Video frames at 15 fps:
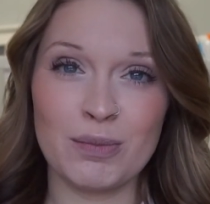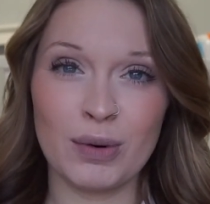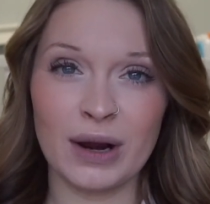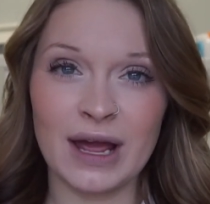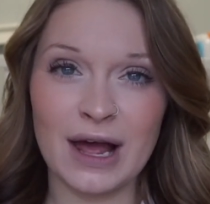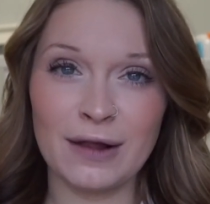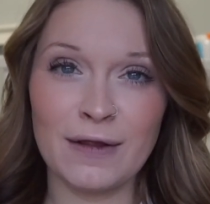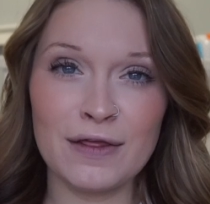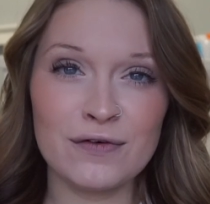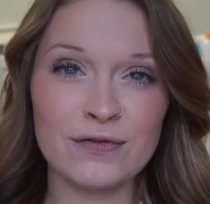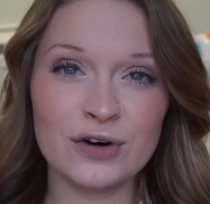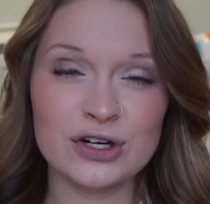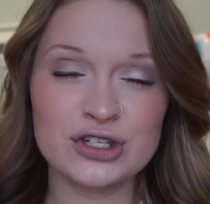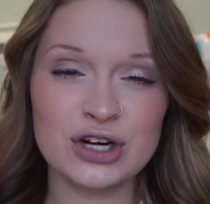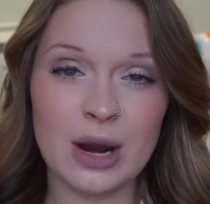Brielle in the
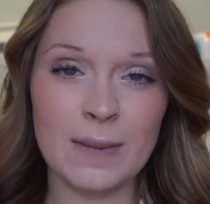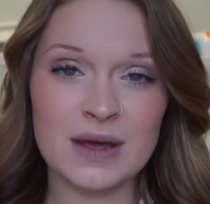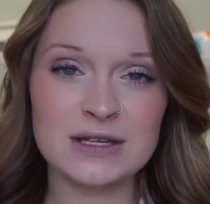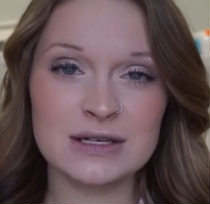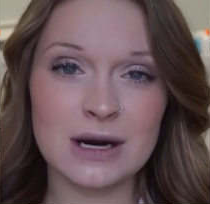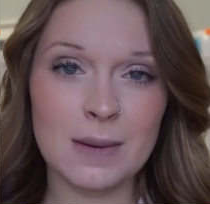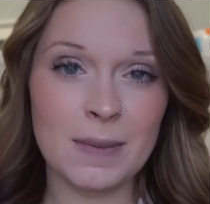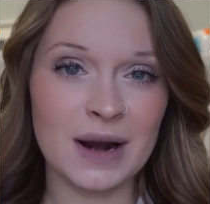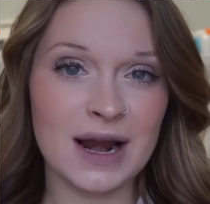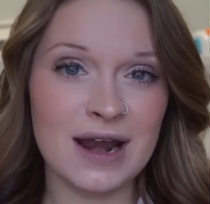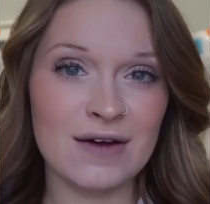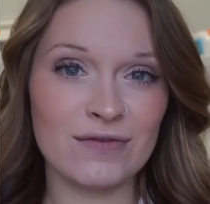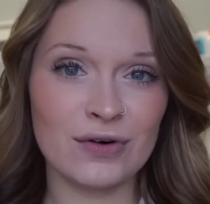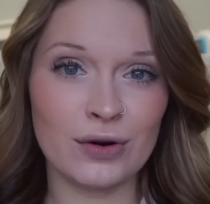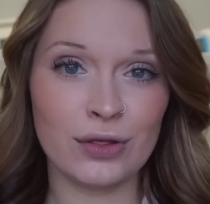first trimester, but I
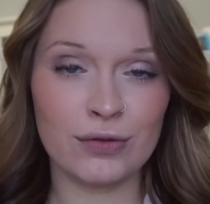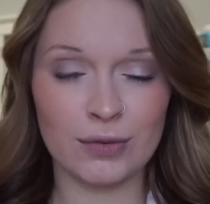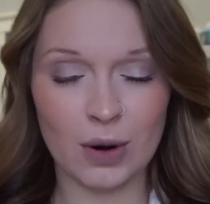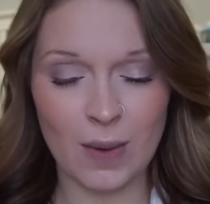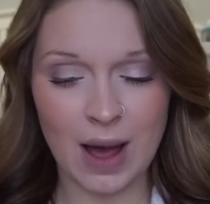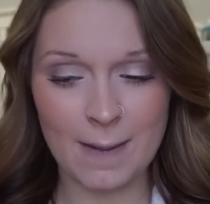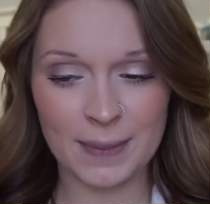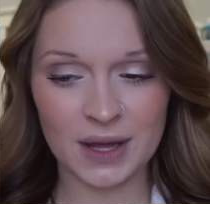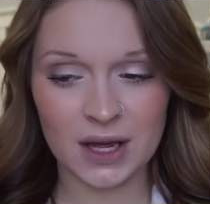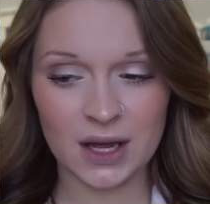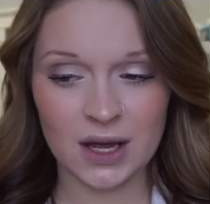never threw up.